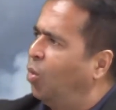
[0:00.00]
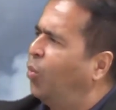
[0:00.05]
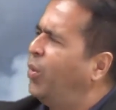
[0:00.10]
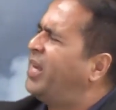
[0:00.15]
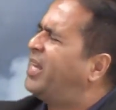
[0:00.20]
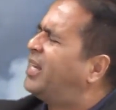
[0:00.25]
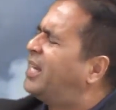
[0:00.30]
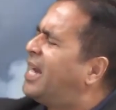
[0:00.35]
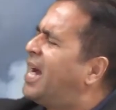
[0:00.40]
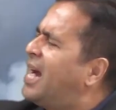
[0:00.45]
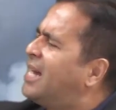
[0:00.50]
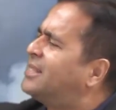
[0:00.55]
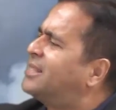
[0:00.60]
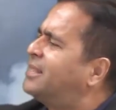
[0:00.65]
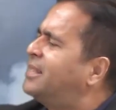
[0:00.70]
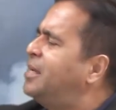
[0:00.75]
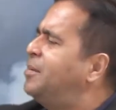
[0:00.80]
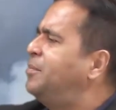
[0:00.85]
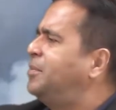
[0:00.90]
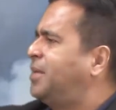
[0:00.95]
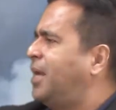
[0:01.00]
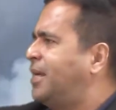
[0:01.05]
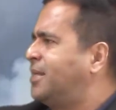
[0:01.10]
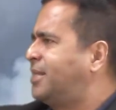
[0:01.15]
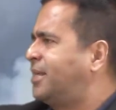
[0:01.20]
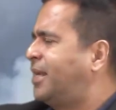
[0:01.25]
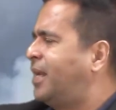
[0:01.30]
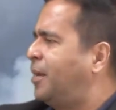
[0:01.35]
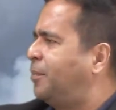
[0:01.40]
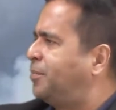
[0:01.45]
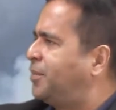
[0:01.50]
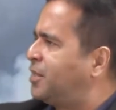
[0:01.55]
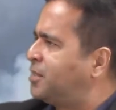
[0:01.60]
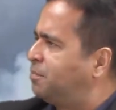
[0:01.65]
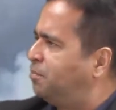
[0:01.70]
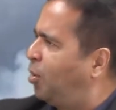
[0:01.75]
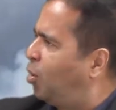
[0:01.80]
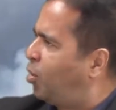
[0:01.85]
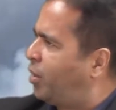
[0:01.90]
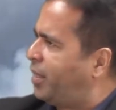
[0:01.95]
we can't seem to escape
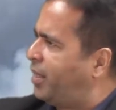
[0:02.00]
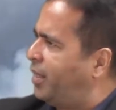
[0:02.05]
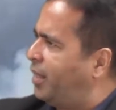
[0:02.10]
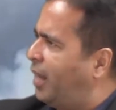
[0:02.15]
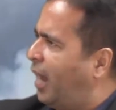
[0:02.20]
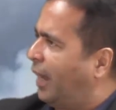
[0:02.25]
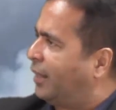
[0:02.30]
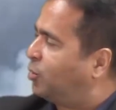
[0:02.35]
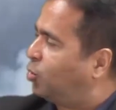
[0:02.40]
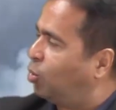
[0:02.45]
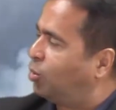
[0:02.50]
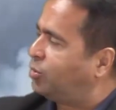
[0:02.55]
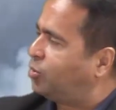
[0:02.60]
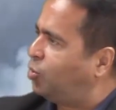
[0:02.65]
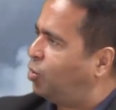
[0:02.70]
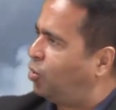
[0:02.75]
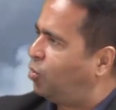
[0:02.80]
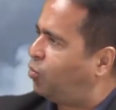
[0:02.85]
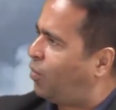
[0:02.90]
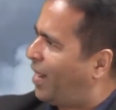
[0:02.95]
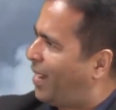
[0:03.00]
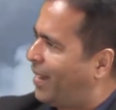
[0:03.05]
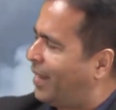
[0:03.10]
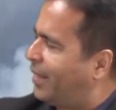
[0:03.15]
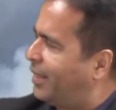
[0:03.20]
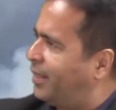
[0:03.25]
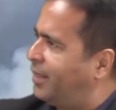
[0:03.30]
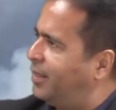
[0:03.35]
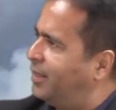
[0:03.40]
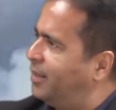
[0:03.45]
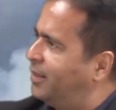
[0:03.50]
this bogey. I don't know why.